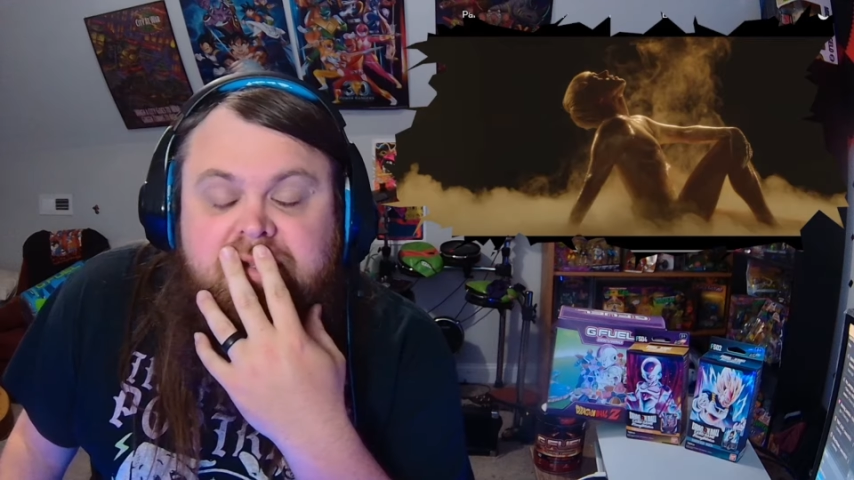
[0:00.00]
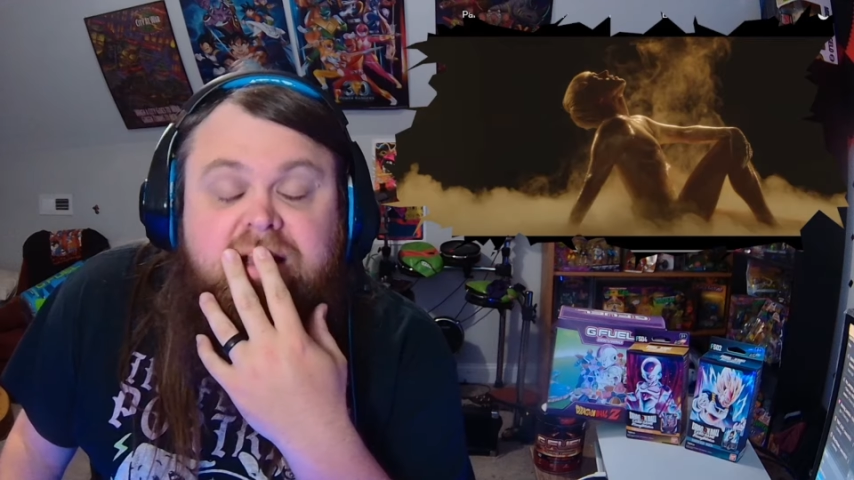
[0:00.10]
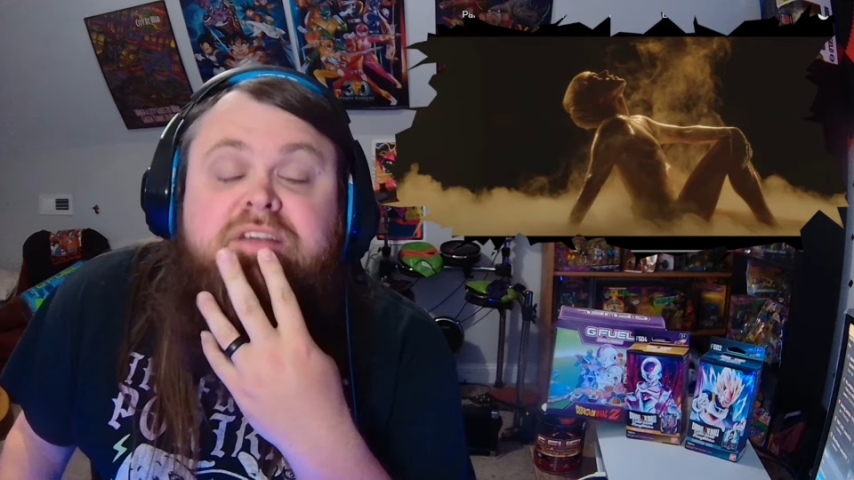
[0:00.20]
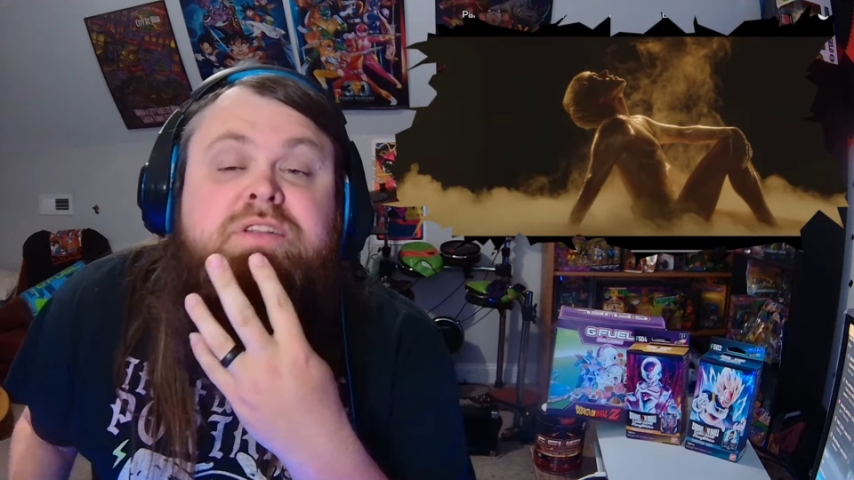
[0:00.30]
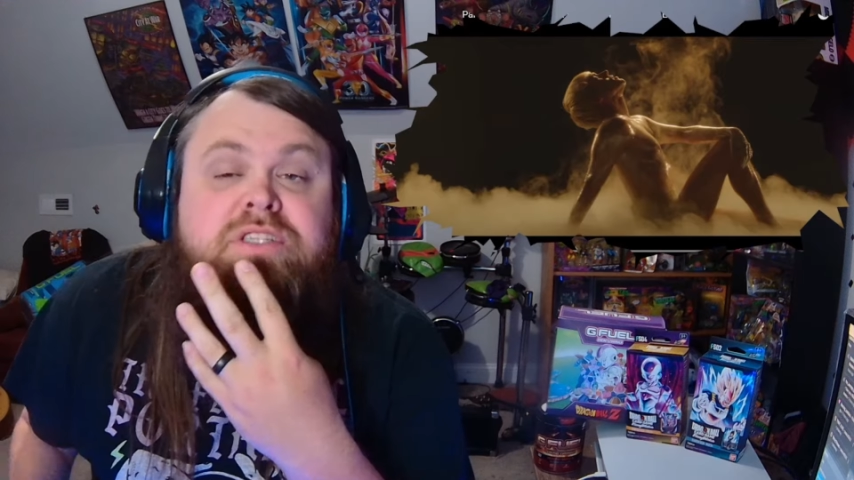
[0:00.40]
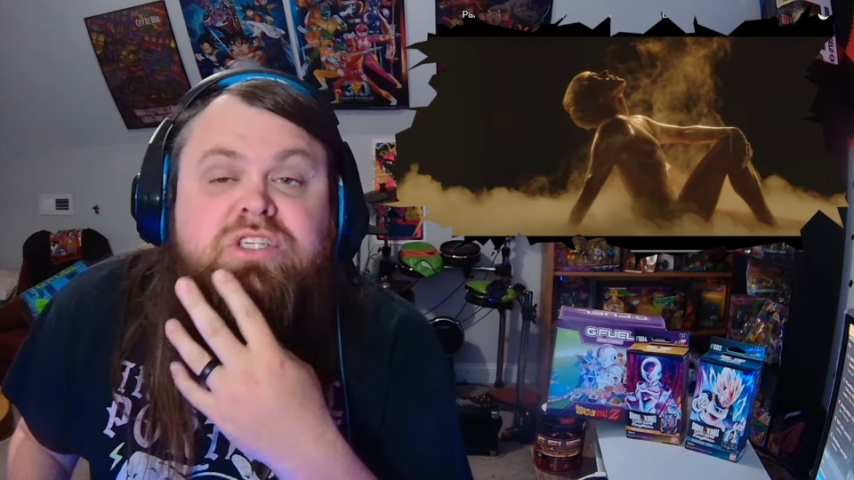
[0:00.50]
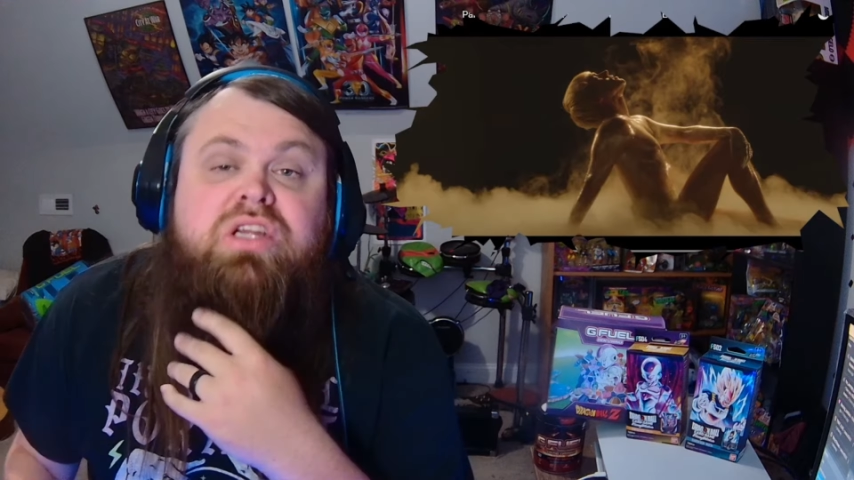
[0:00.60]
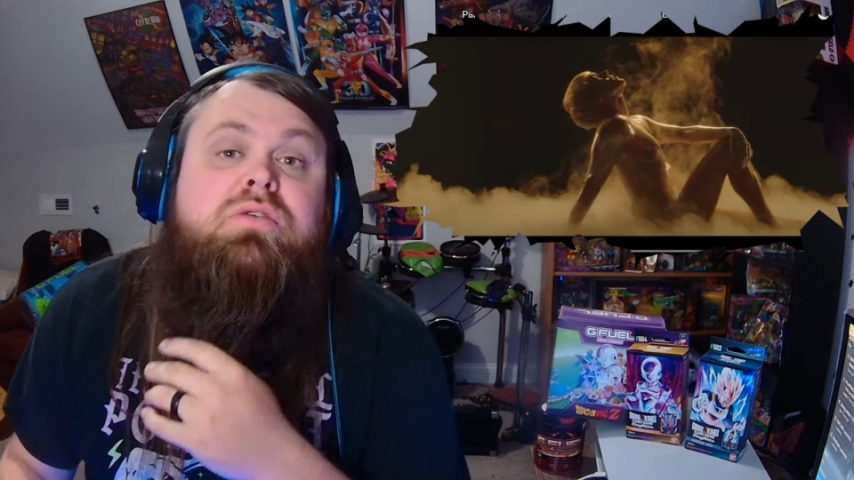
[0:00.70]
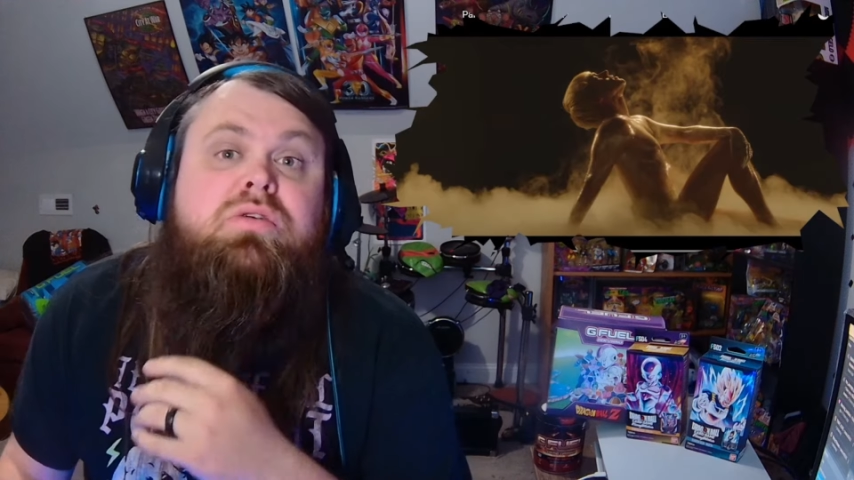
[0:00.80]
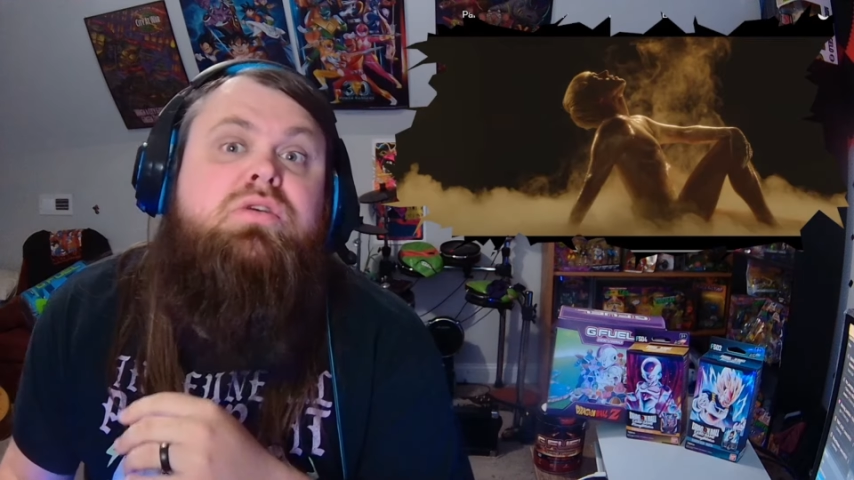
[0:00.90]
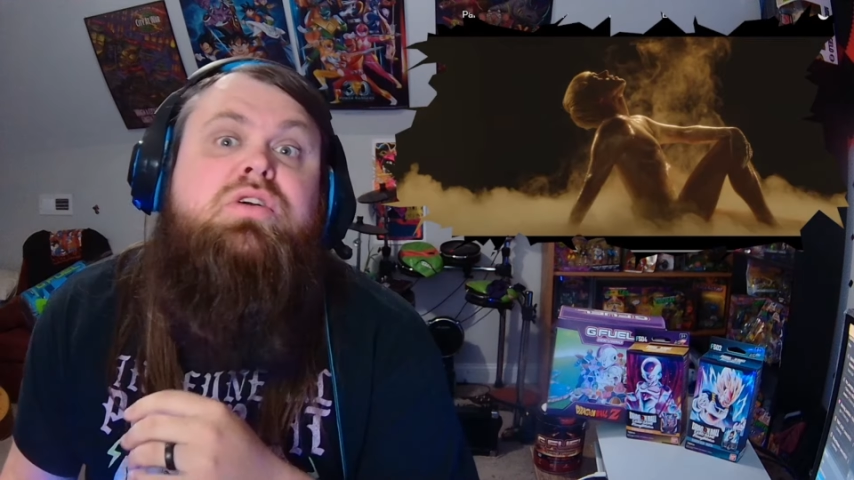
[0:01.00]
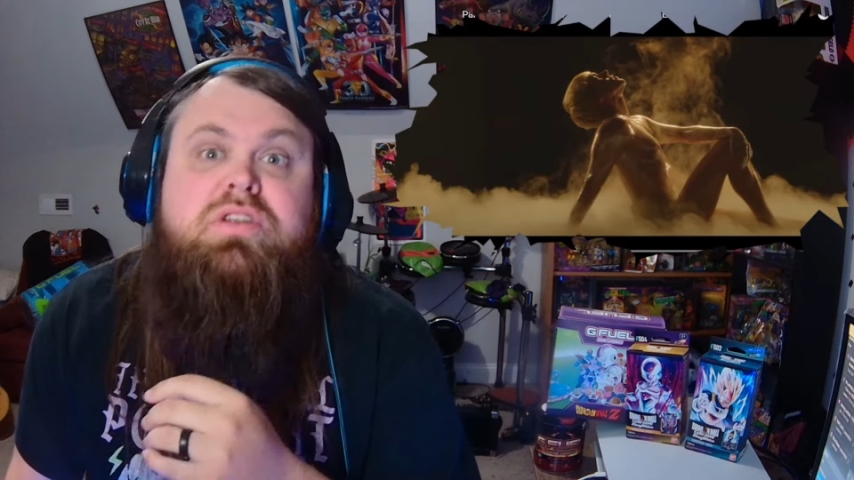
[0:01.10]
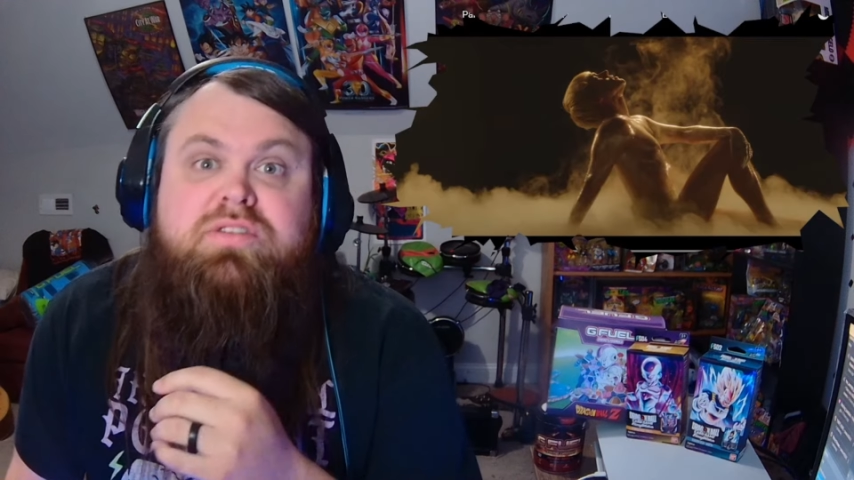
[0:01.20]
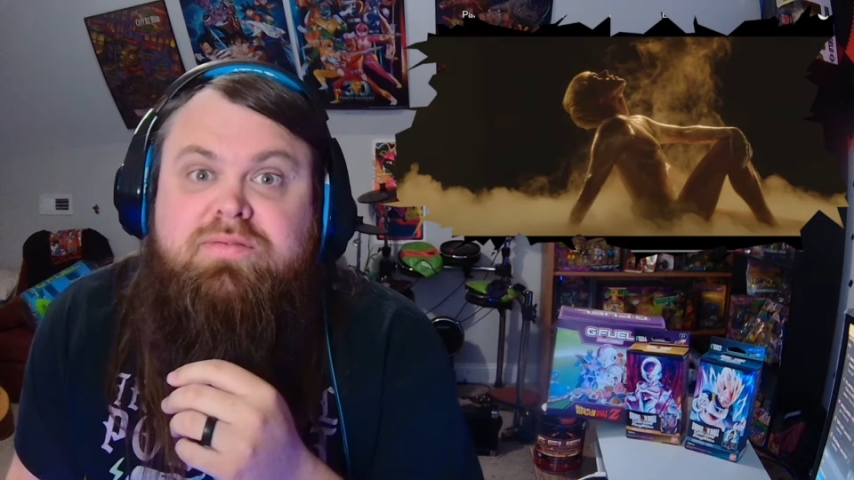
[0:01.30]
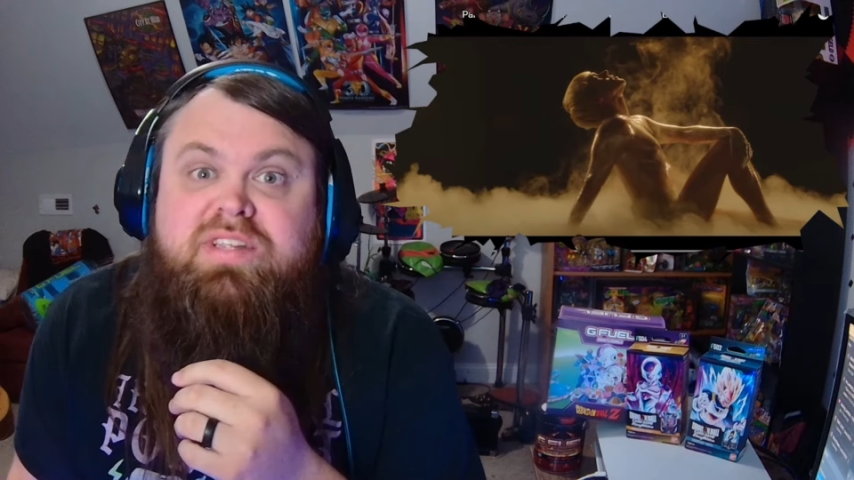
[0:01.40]
life in general
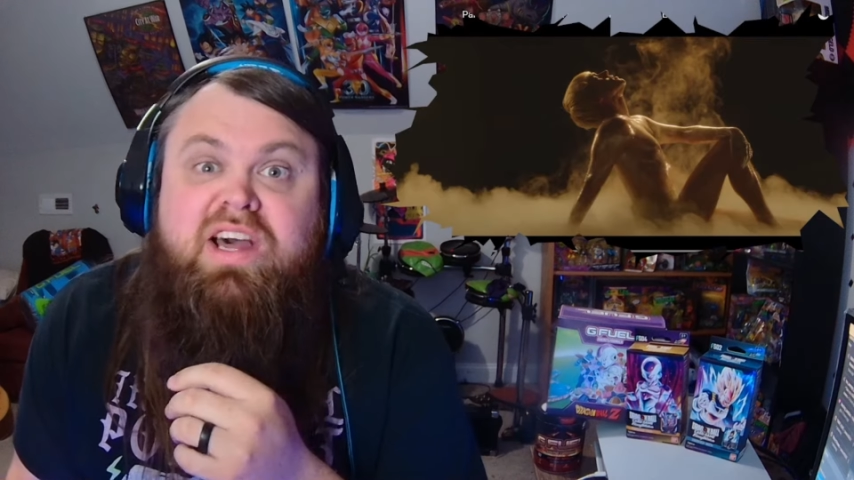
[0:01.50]
hurts from